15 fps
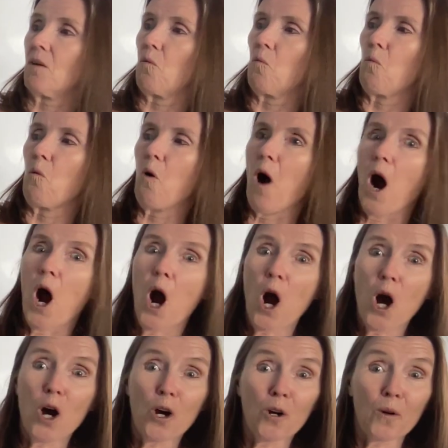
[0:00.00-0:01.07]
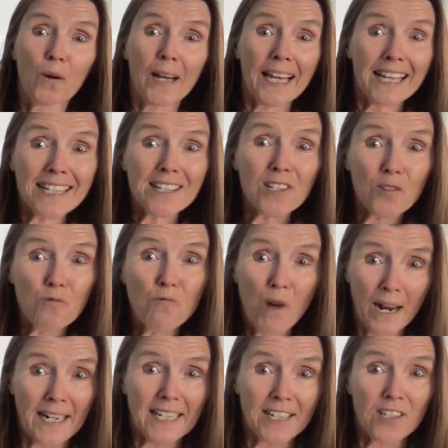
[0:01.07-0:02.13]
Whoa, it's
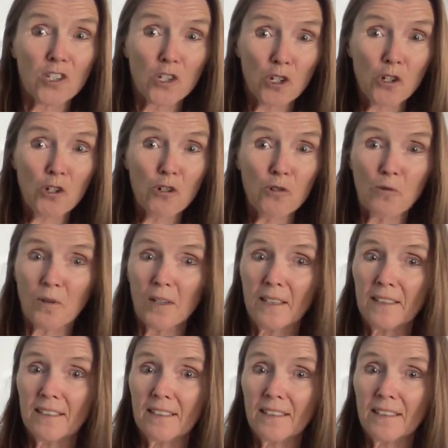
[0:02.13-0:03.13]
running too.